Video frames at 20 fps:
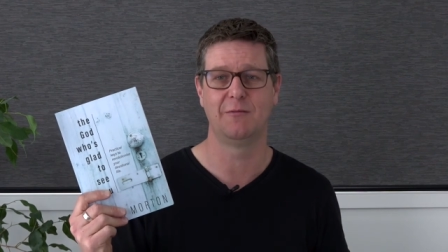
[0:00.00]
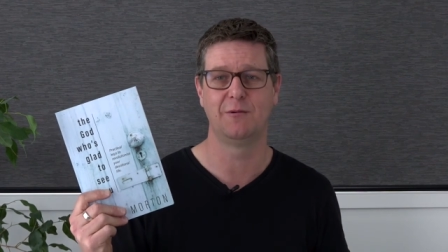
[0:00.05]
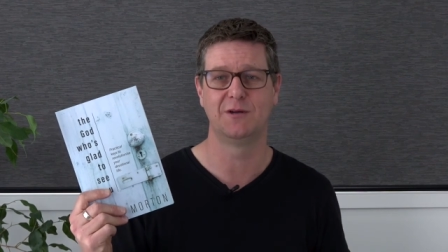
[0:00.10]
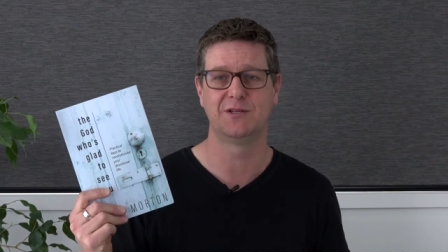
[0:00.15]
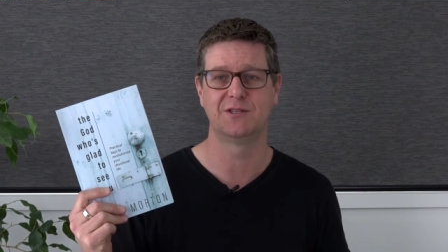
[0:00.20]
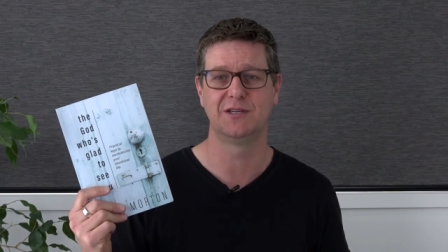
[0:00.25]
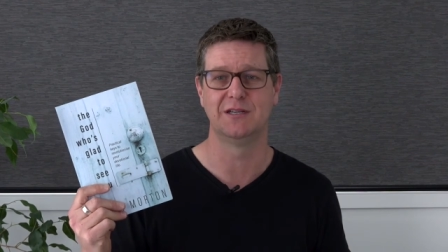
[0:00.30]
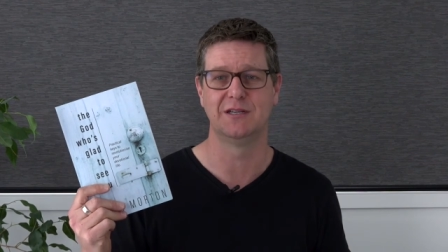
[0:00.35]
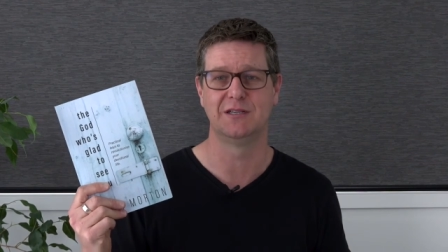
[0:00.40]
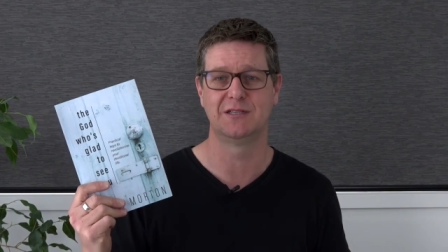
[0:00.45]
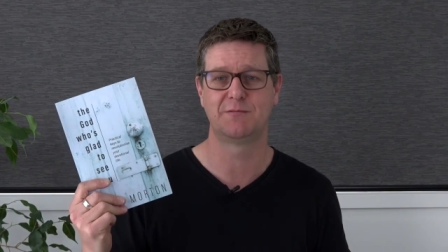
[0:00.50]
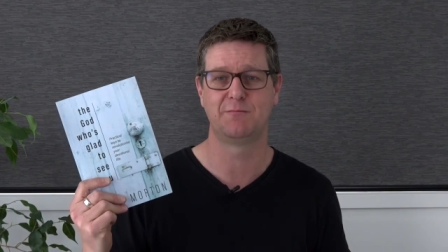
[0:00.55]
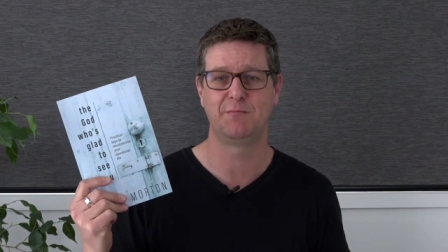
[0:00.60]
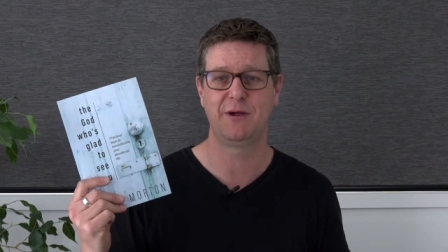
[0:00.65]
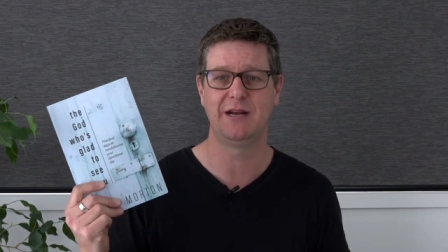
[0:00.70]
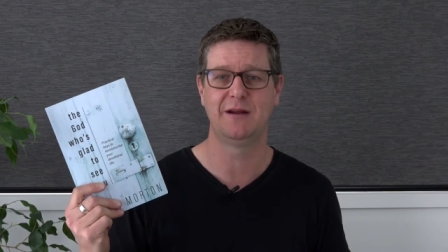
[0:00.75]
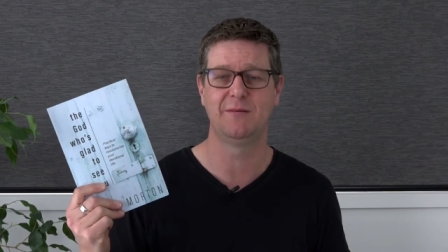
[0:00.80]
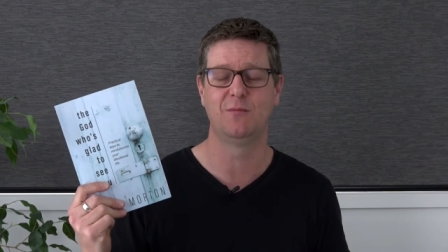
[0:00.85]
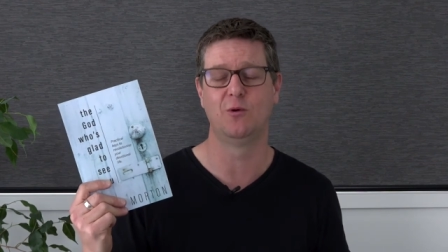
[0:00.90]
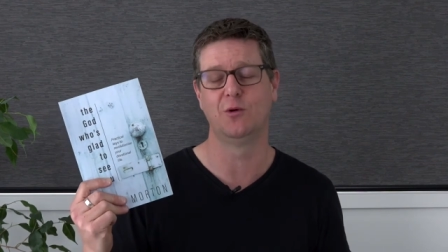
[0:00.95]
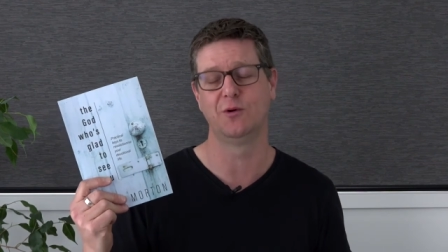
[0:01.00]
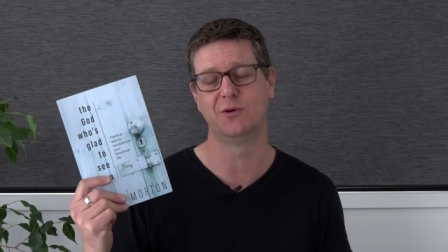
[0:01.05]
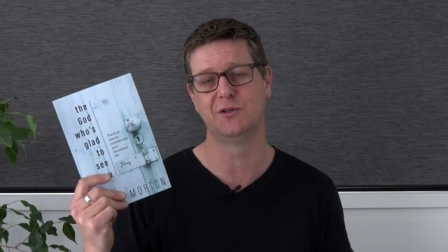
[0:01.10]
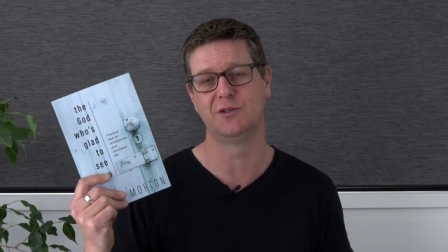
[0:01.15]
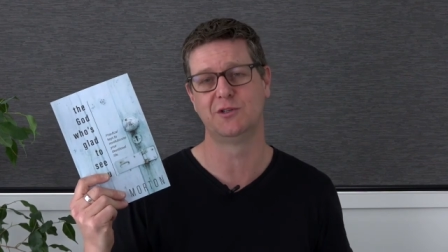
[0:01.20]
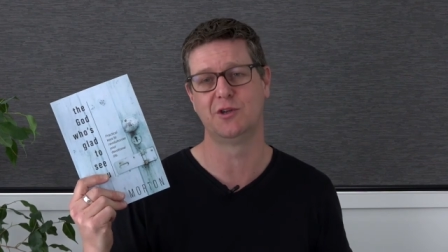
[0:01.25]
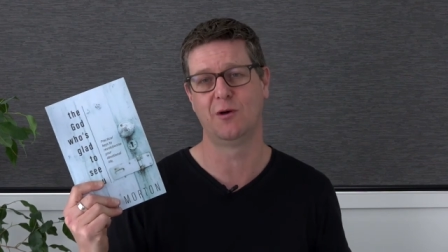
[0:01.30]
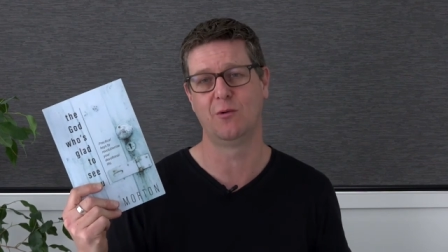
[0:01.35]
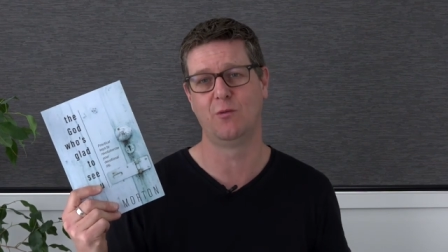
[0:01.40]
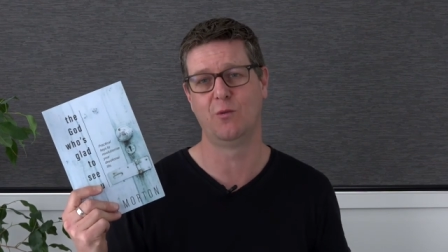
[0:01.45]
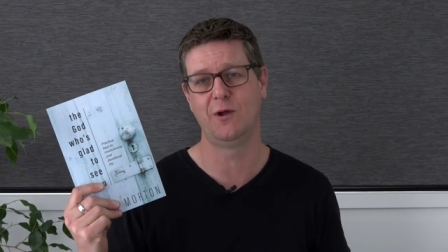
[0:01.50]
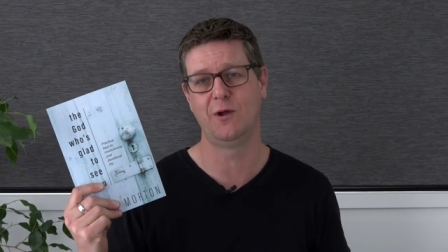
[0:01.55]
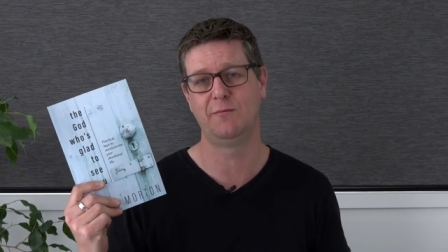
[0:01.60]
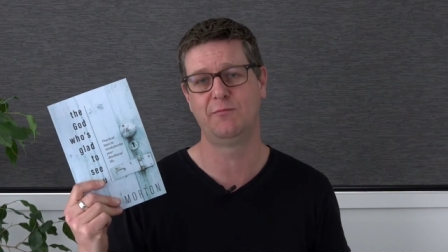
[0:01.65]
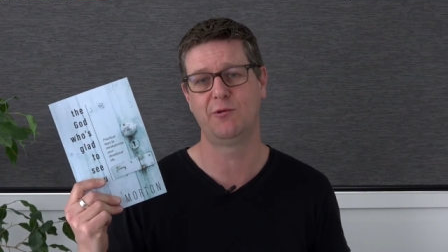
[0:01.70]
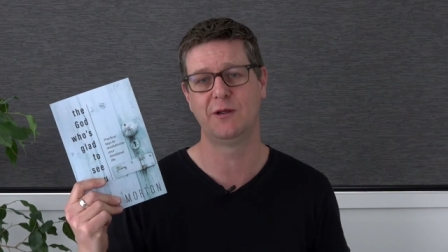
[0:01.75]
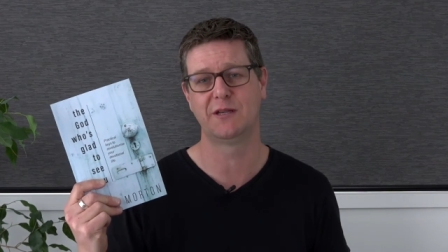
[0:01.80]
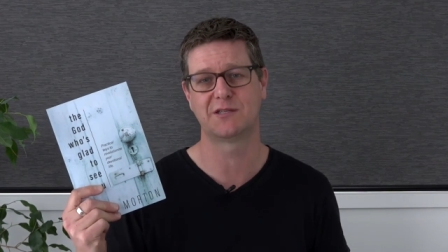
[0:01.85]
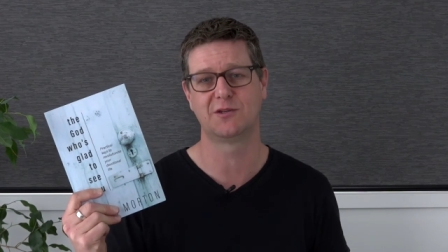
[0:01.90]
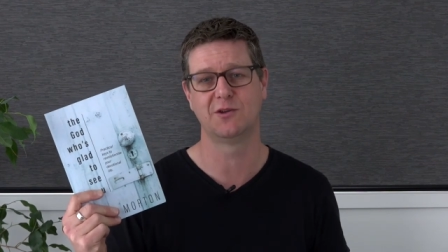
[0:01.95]
which is
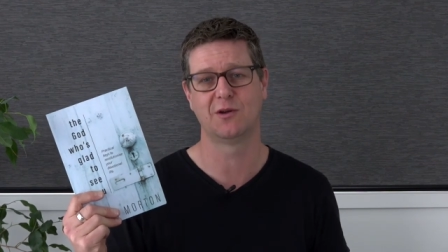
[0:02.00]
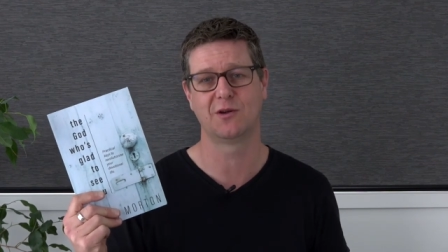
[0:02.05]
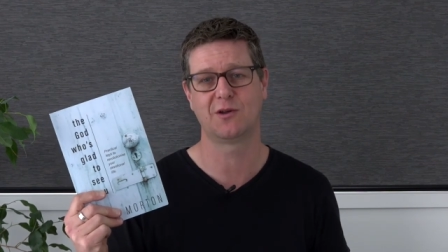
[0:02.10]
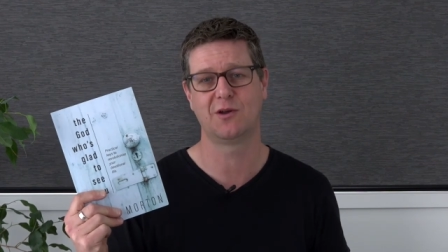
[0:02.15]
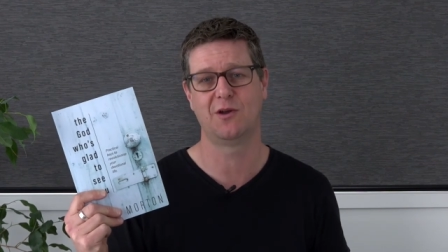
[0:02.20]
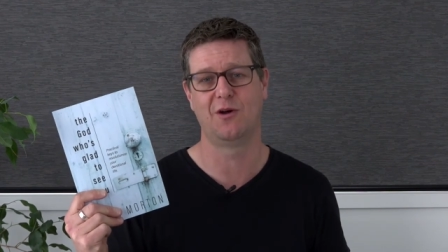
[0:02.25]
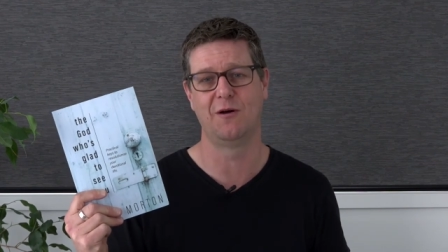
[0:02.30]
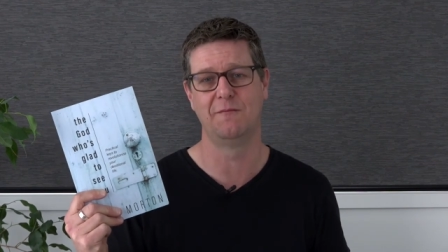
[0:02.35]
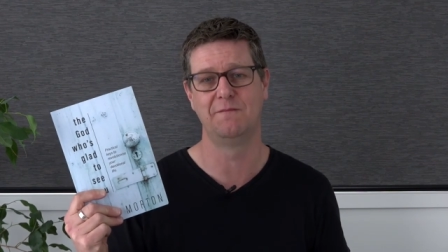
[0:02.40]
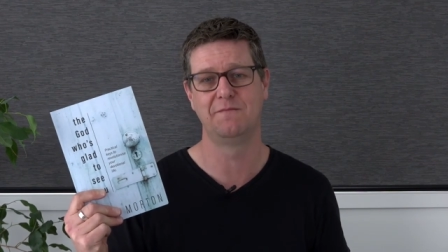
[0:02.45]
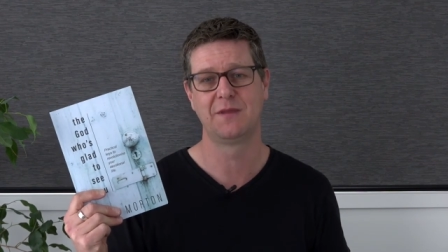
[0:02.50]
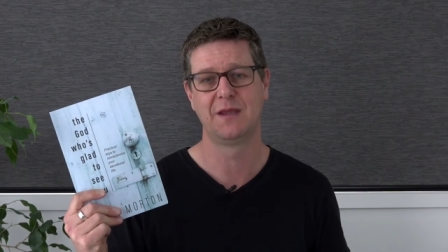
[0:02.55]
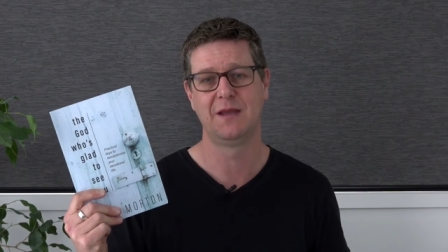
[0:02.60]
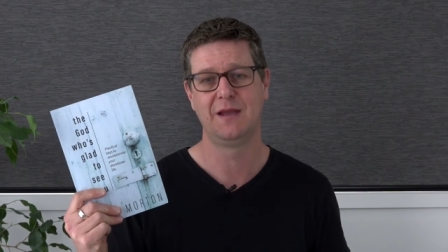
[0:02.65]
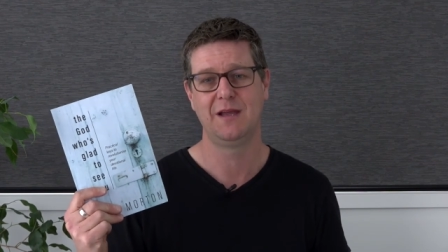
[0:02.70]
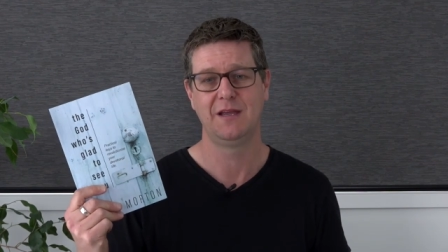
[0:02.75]
petermorton.wordpress.com.